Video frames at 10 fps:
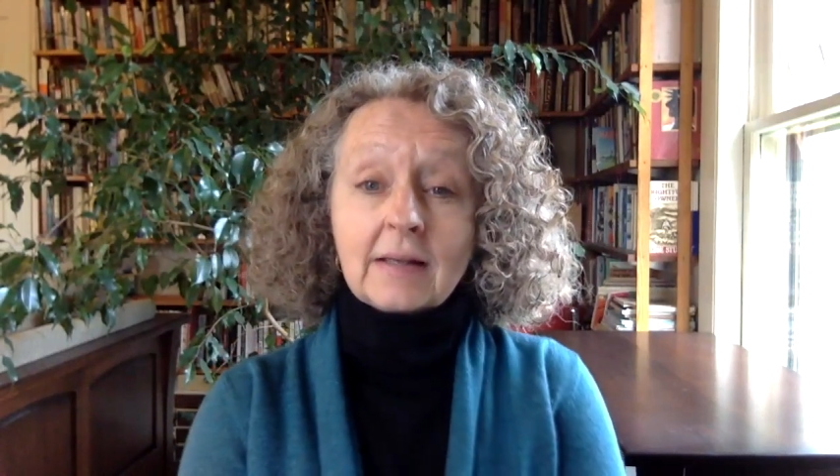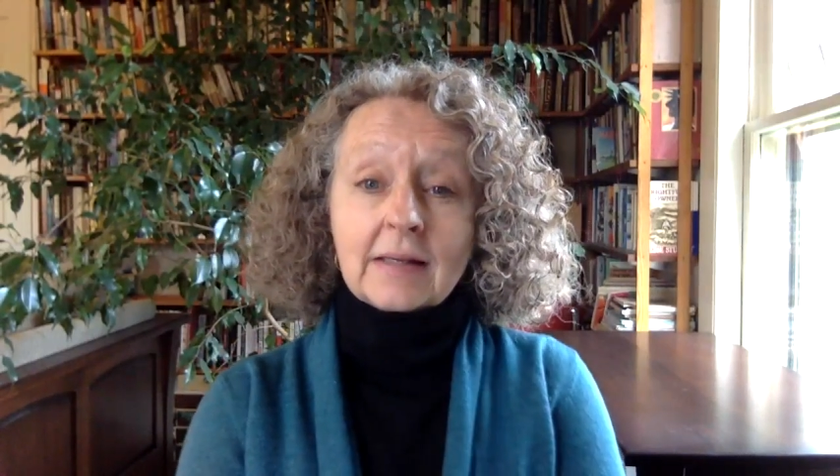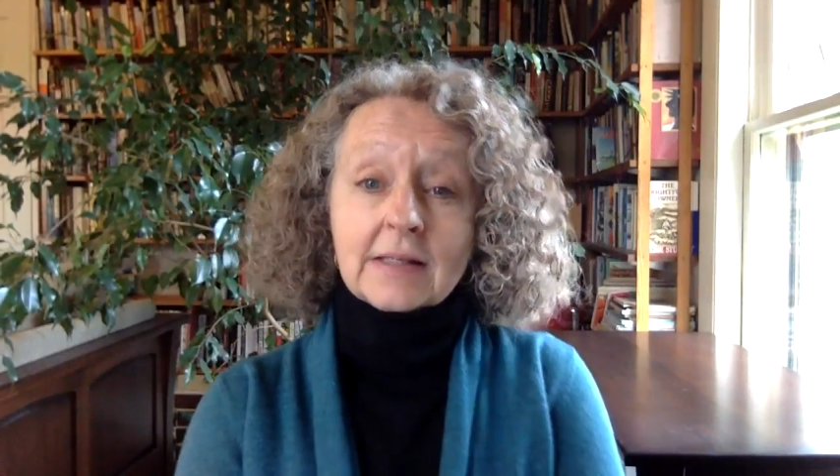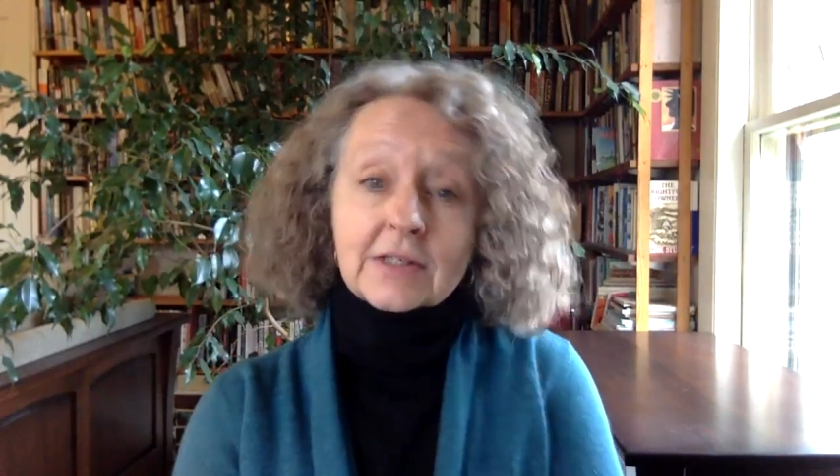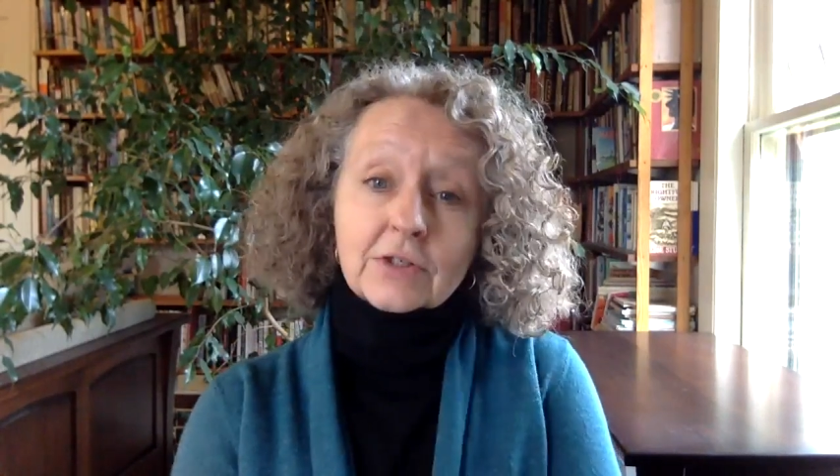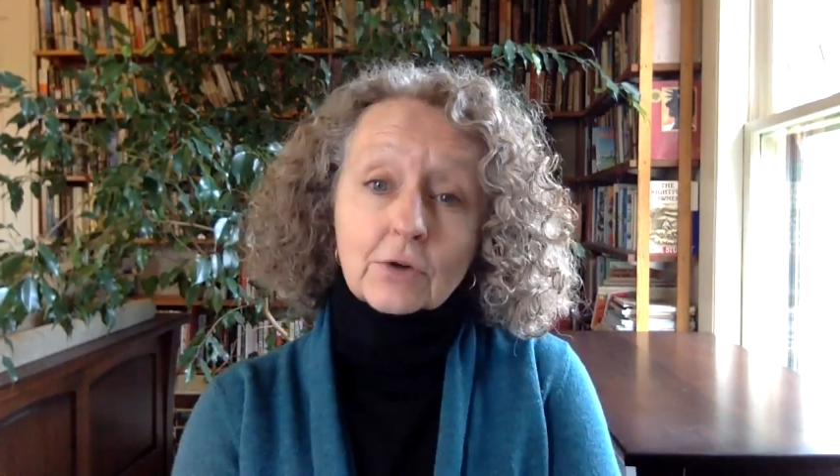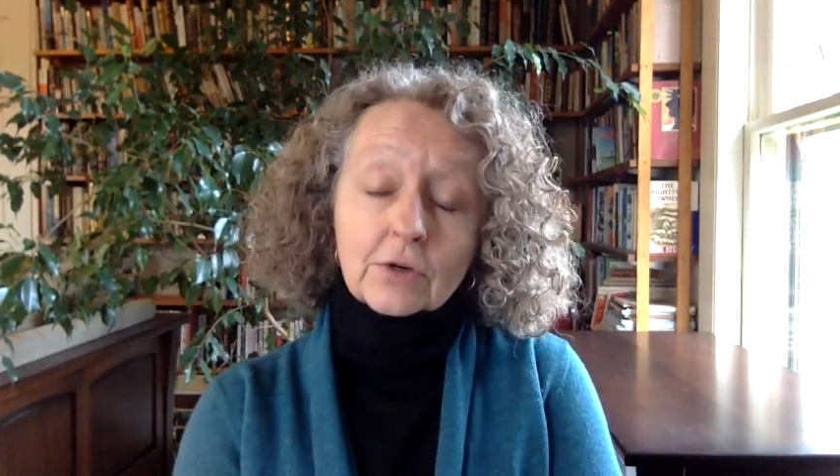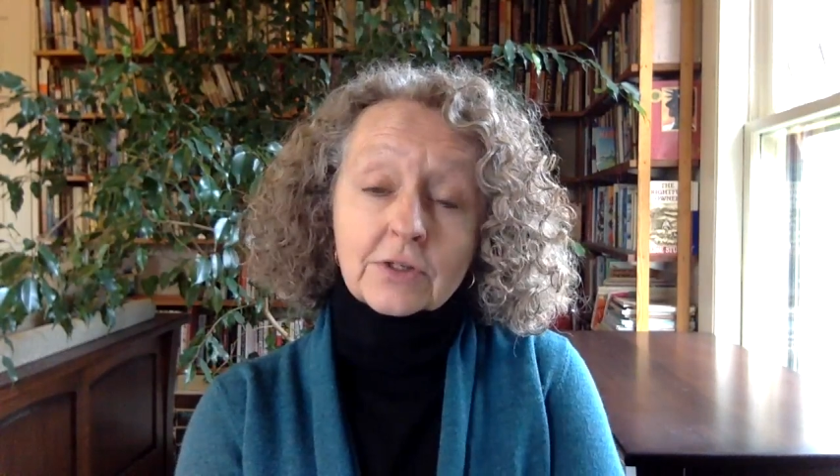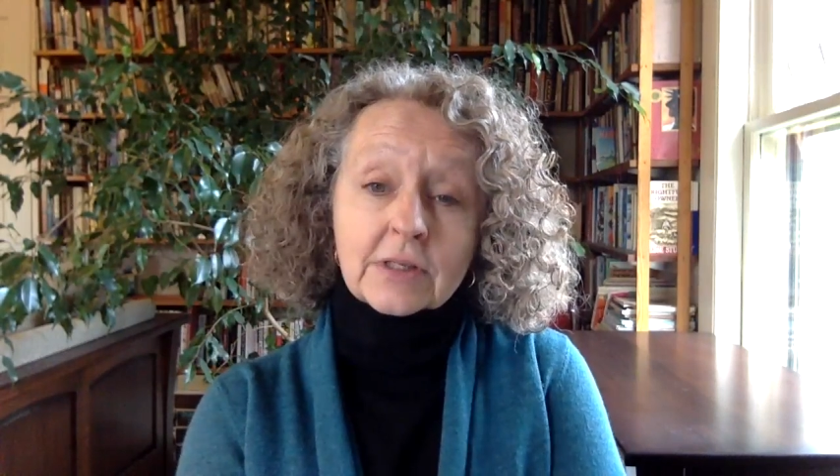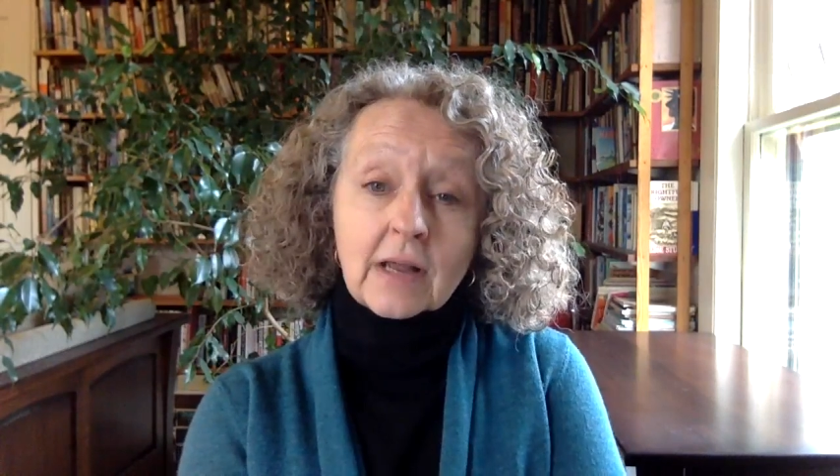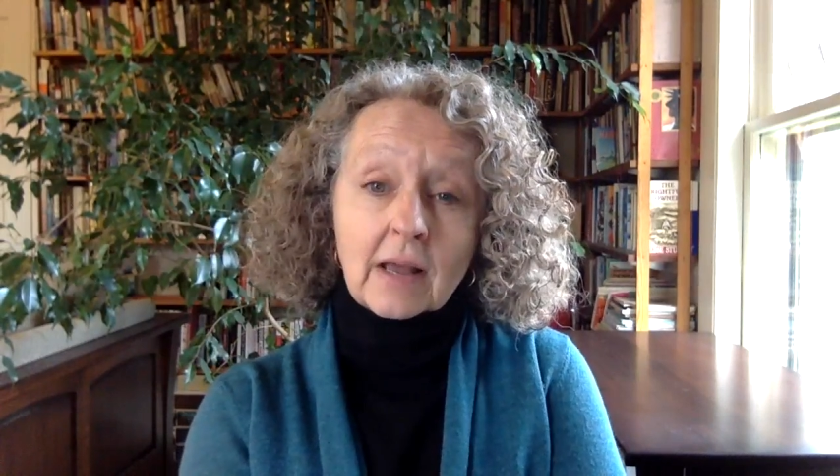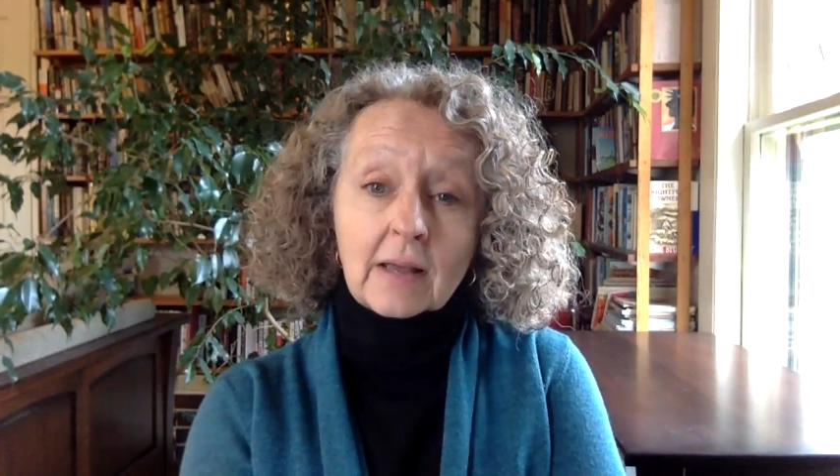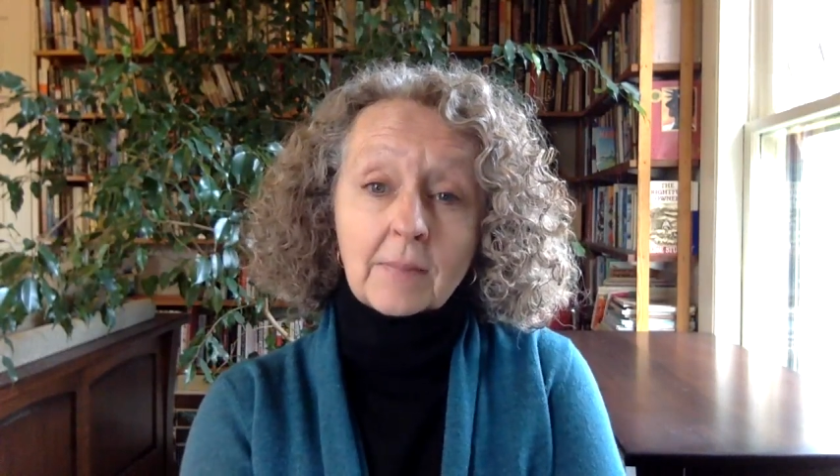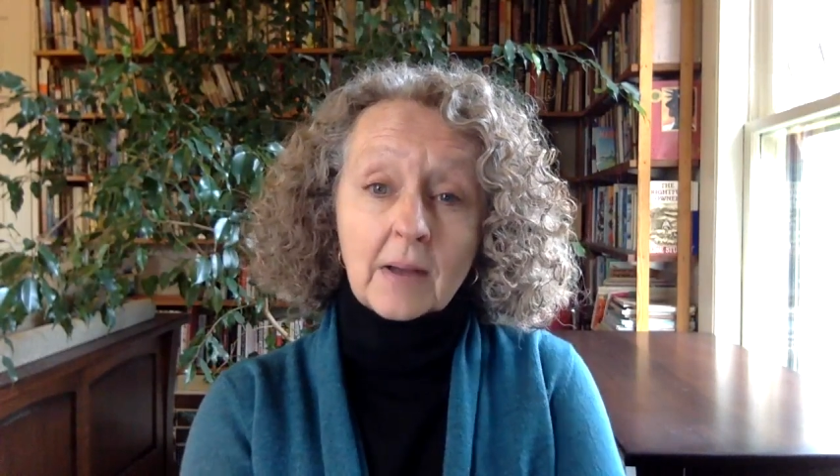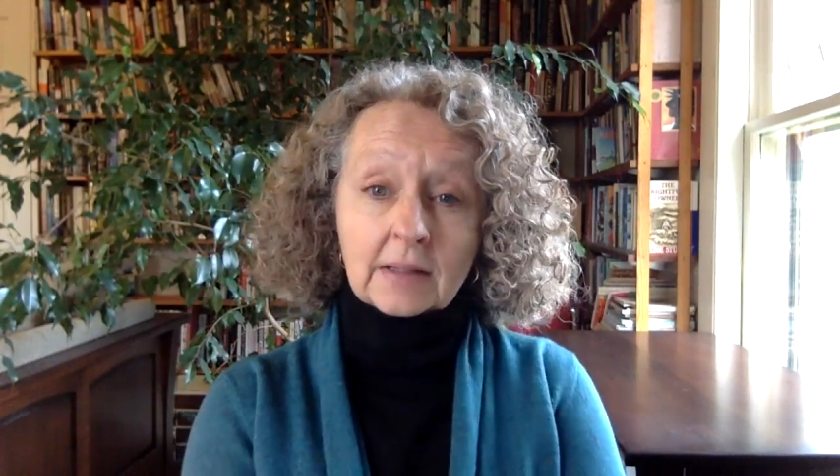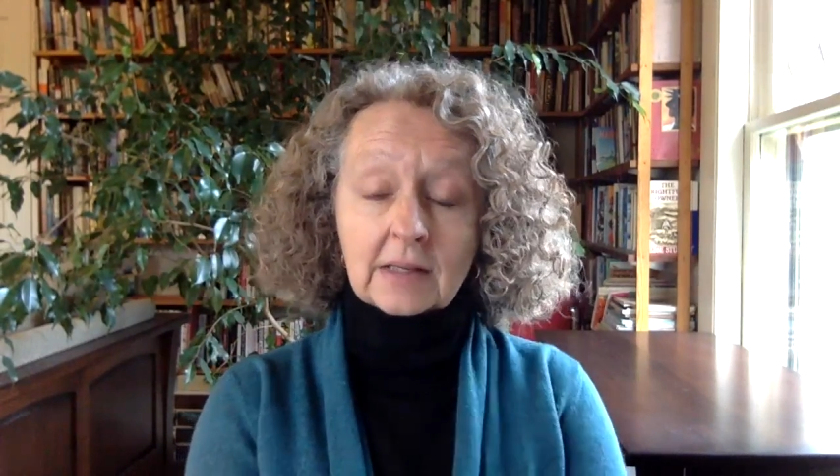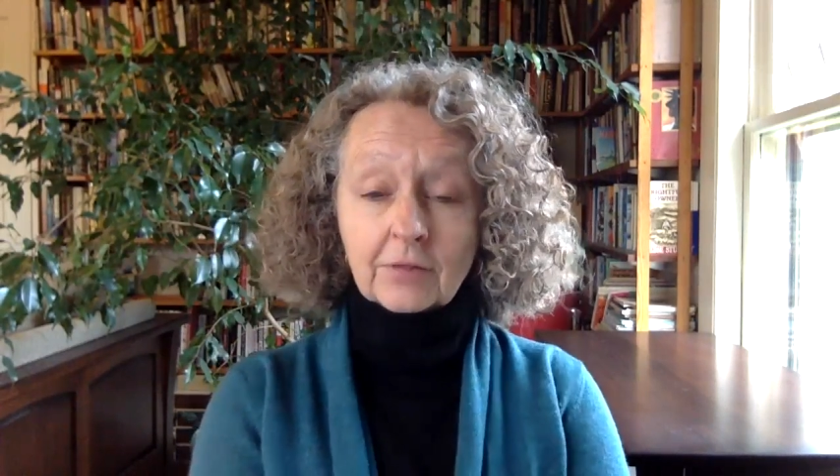It's Thursday, Monday,